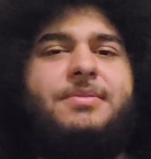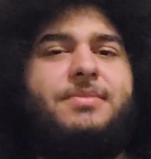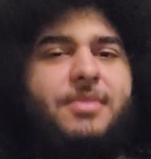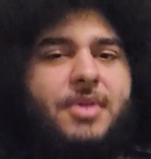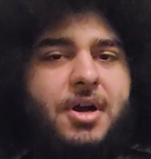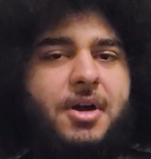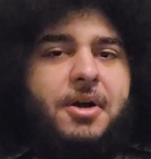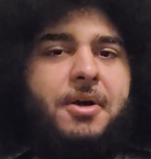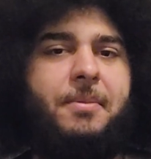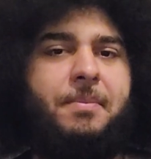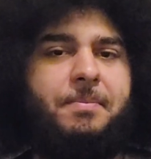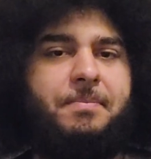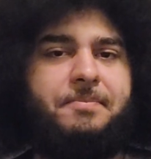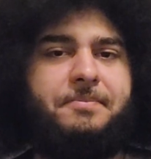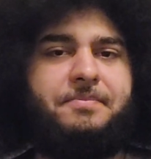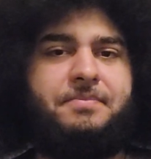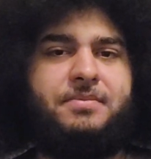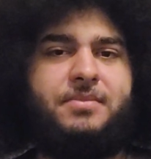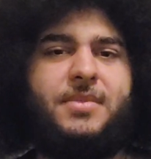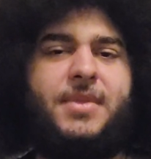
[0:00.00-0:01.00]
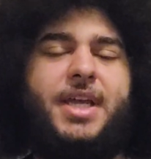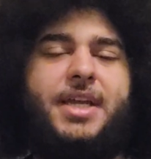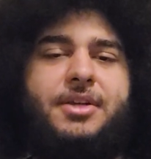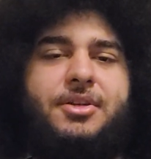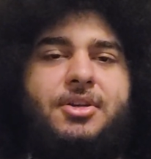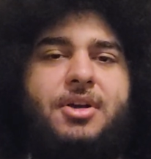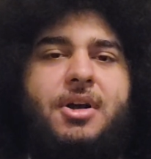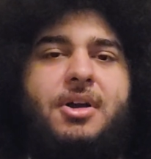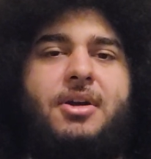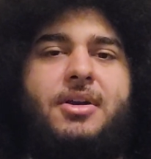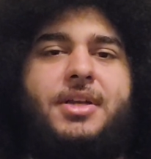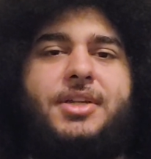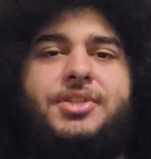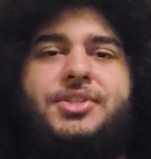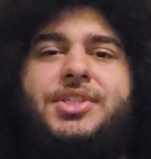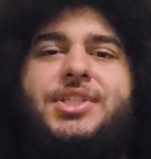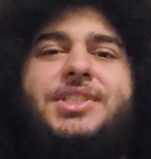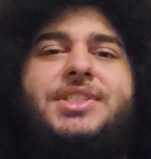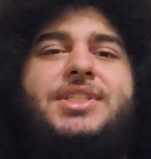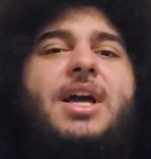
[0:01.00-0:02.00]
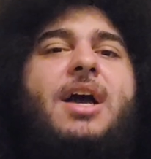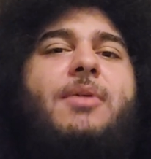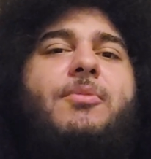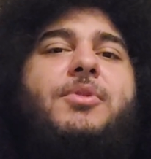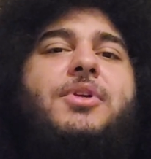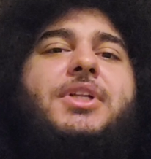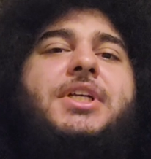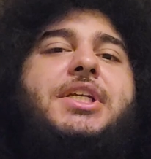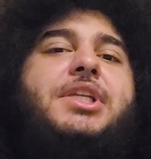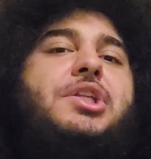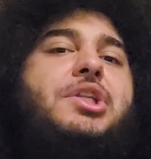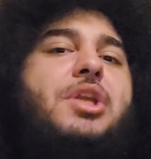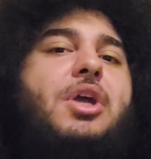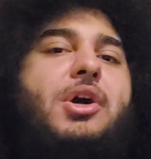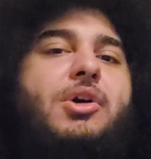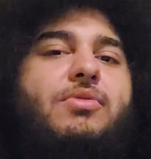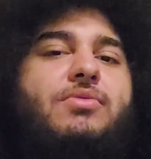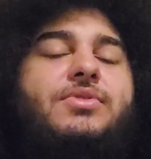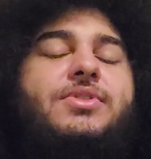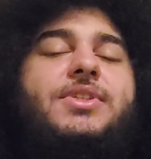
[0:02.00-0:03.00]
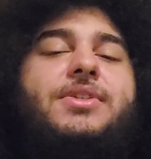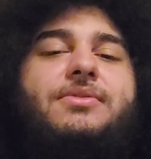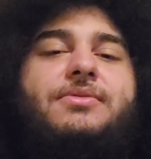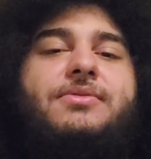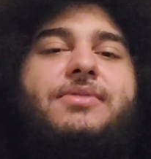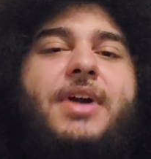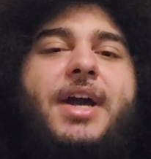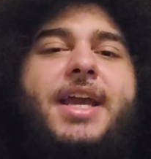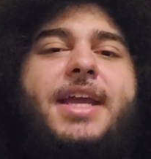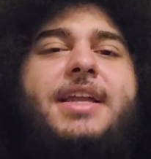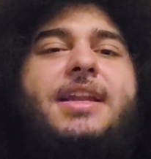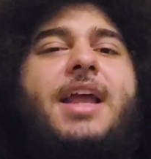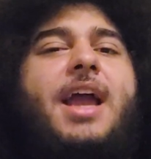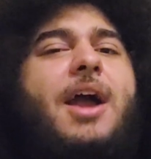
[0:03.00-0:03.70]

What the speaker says: guard, and she's not really known to fight,